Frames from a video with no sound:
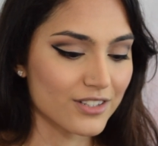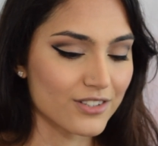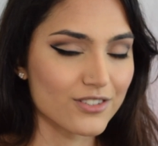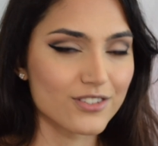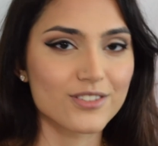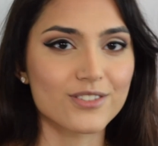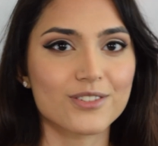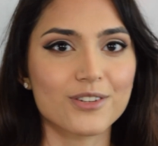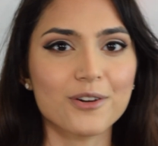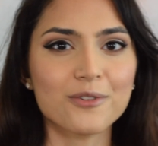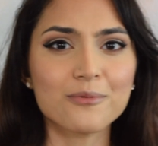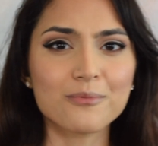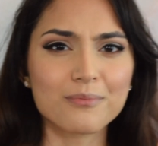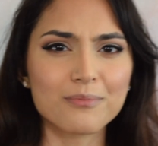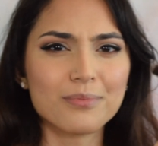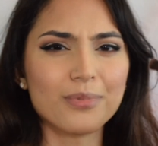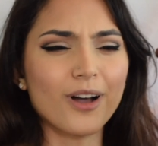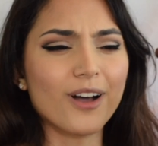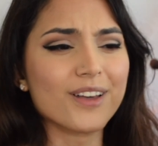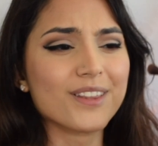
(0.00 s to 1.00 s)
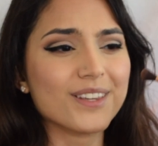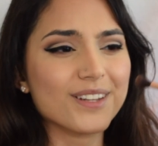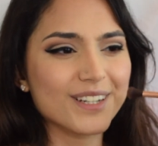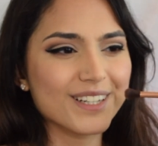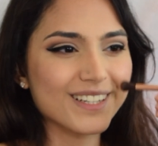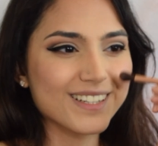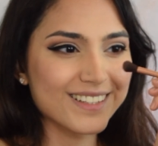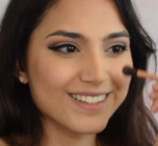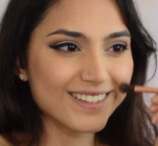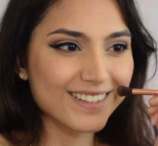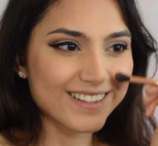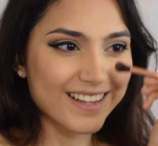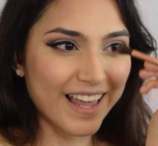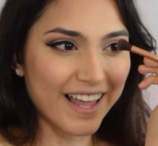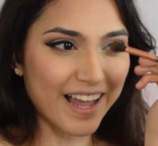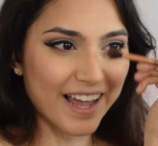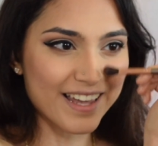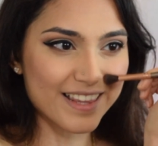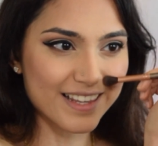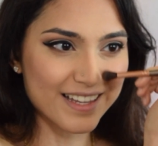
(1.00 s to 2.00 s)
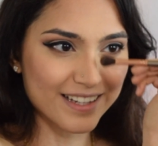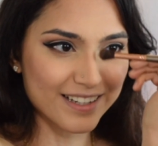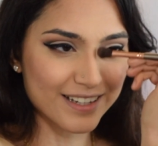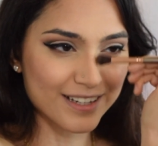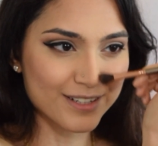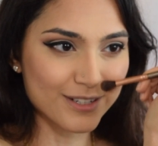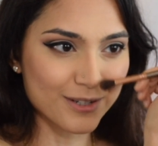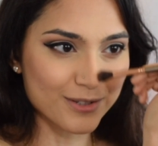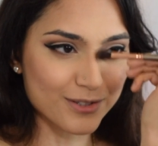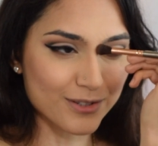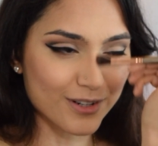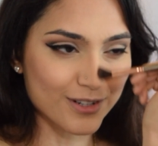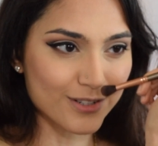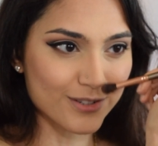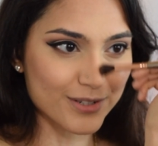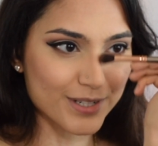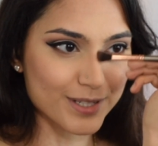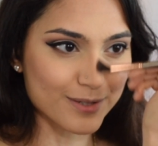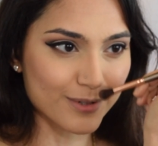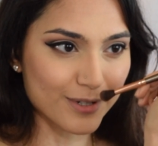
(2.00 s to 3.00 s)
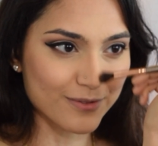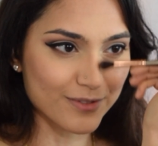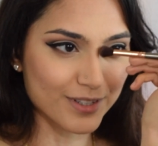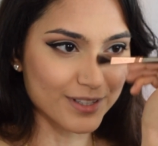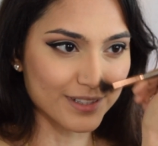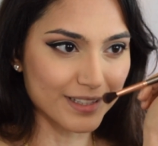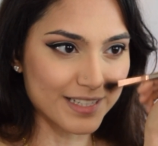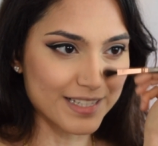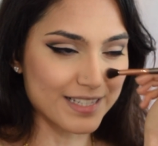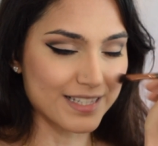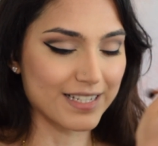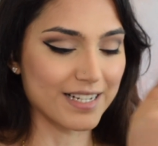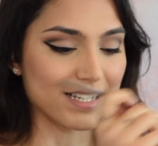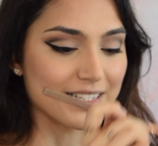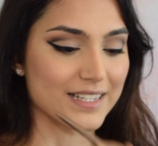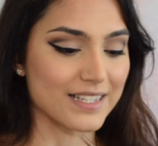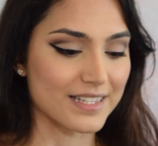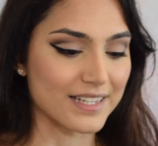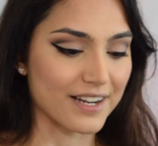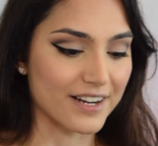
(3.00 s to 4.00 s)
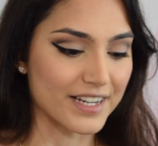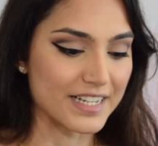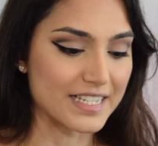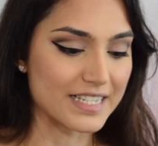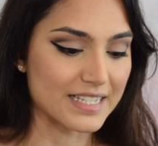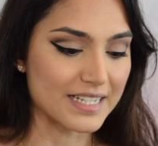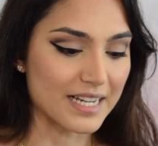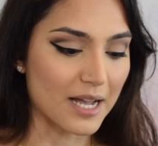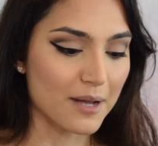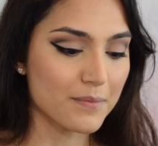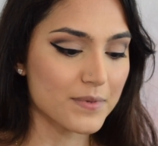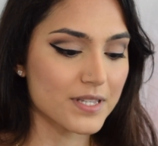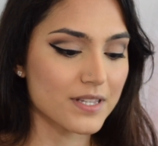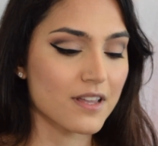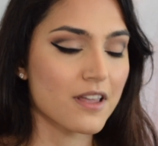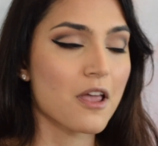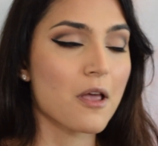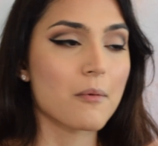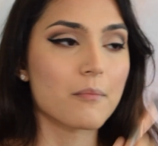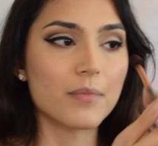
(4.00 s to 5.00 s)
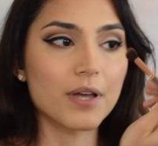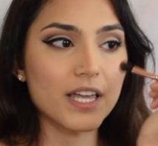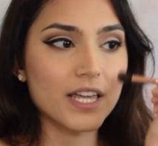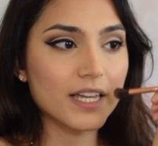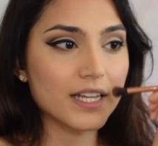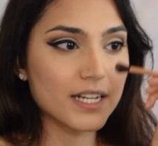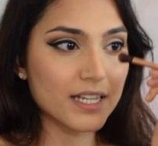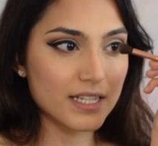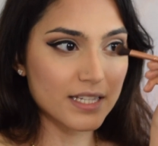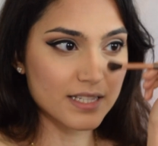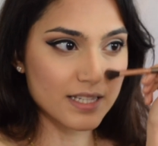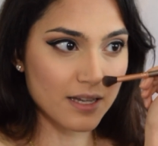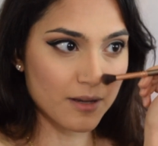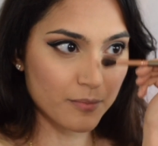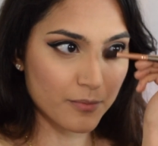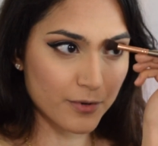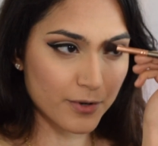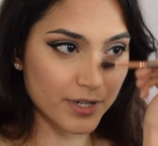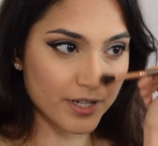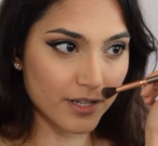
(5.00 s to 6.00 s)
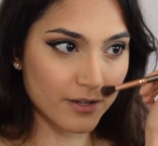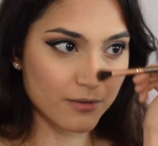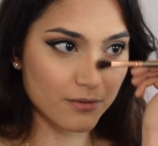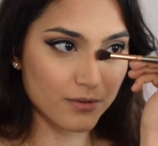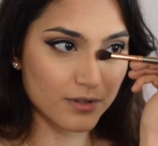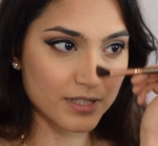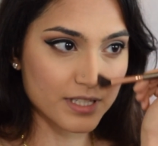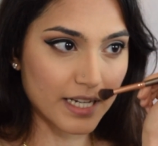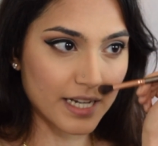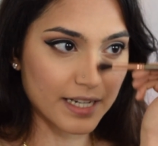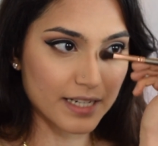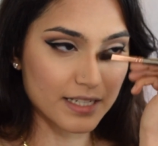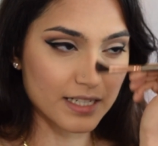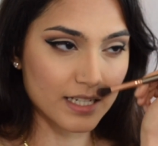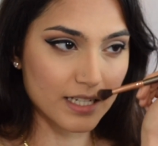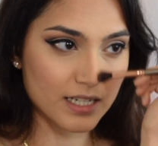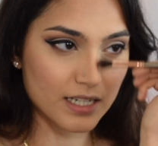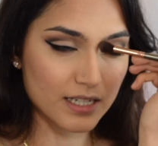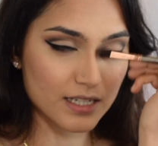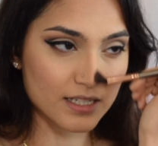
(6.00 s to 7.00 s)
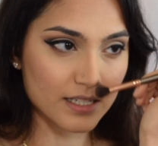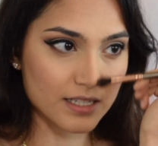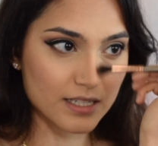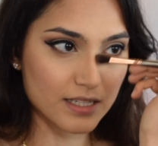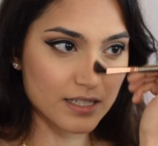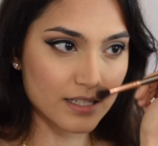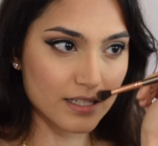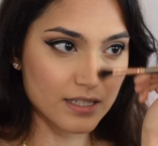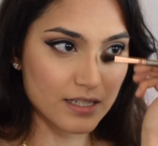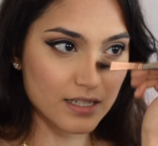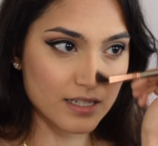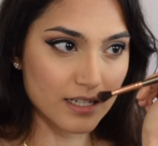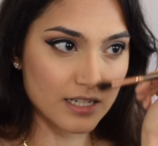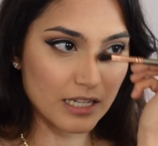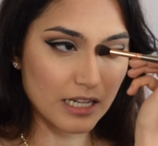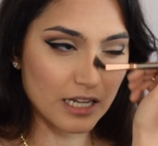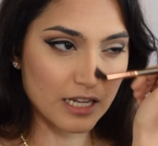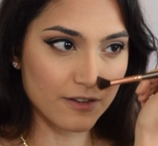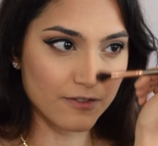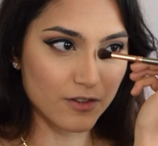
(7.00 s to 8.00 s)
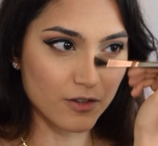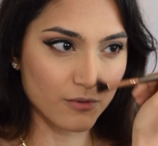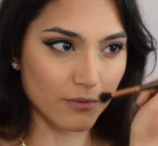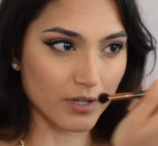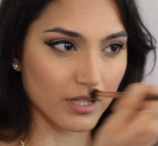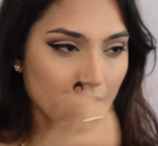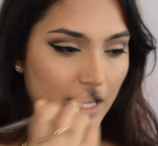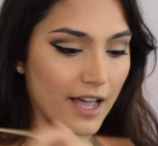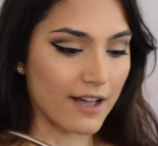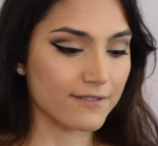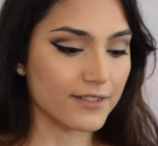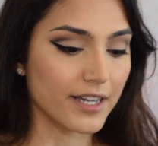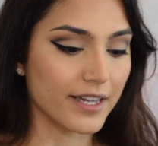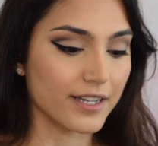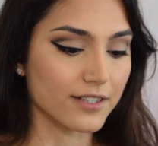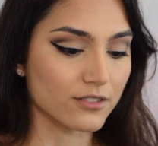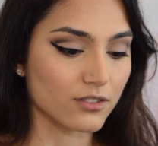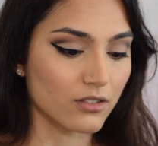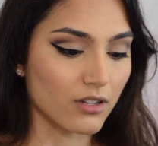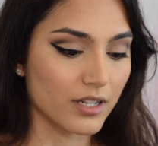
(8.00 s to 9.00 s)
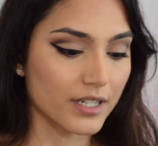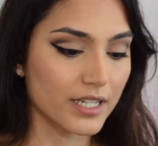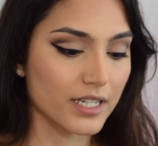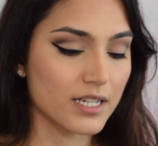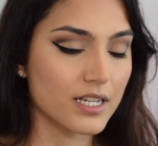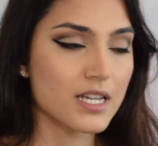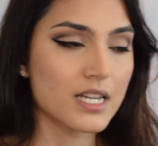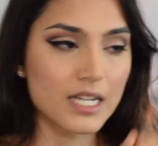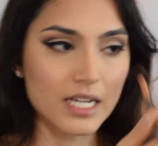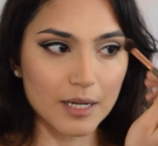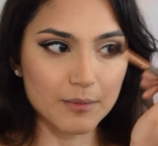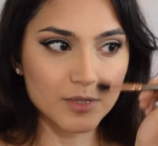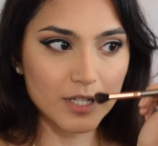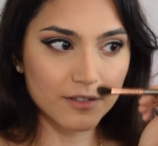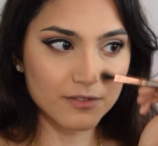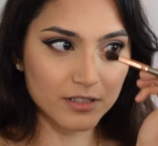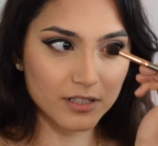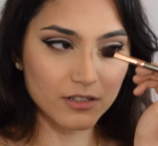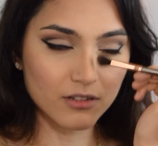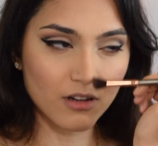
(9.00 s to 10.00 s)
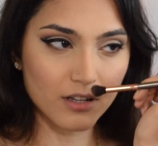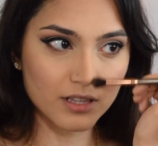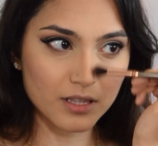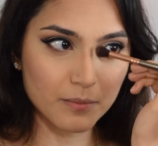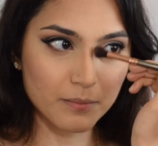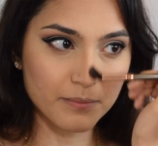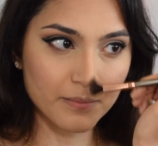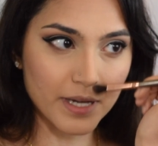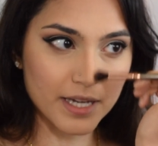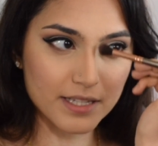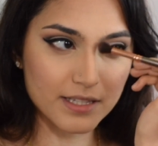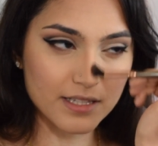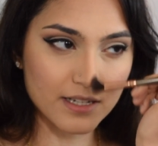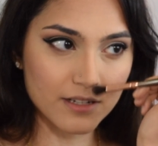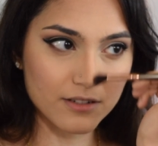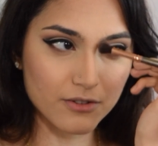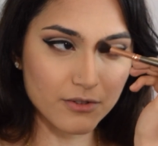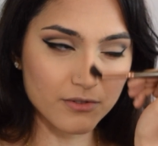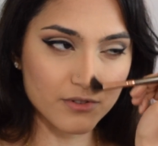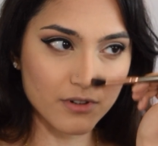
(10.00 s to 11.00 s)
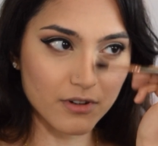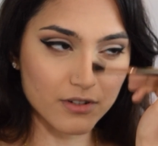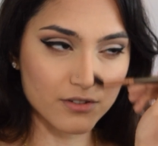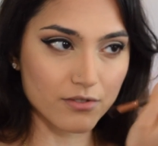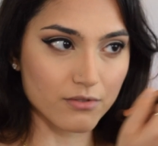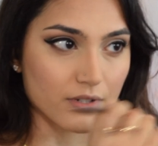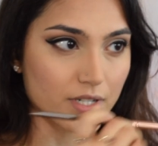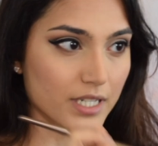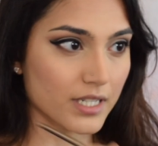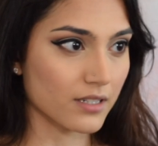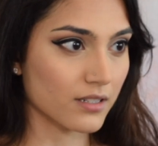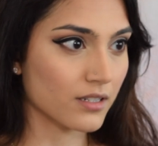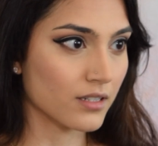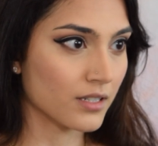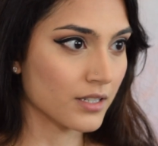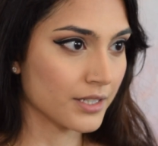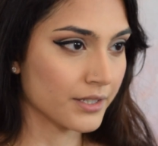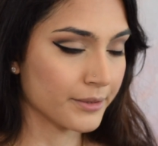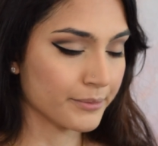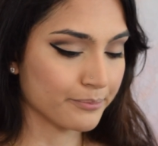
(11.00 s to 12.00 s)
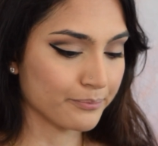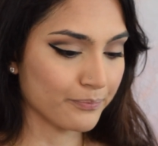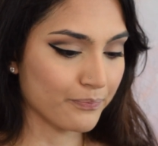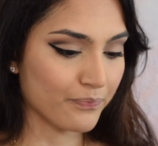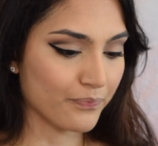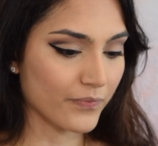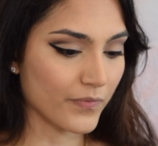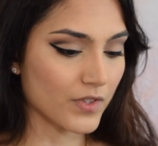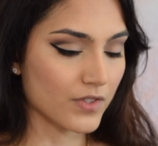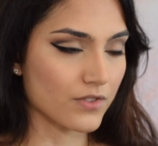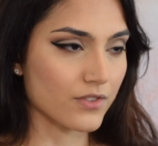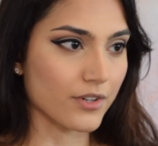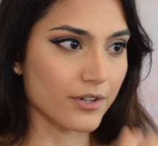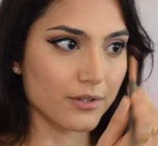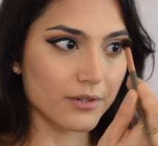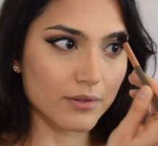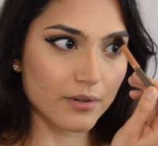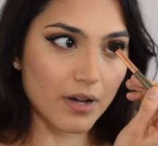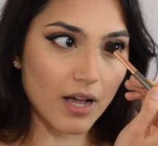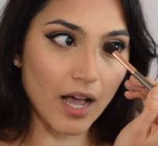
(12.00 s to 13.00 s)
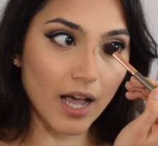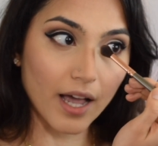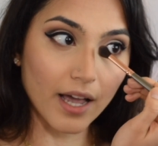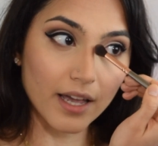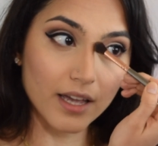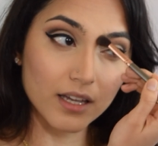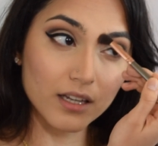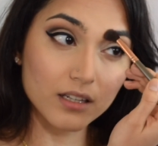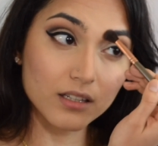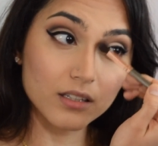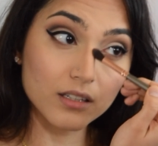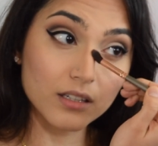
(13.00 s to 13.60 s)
just don't bother. Like, I think a nose contour is one of the least necessary steps, but it is a pretty cool technique if you really have a handle on it. I'm definitely not the best at nose contour, so I'm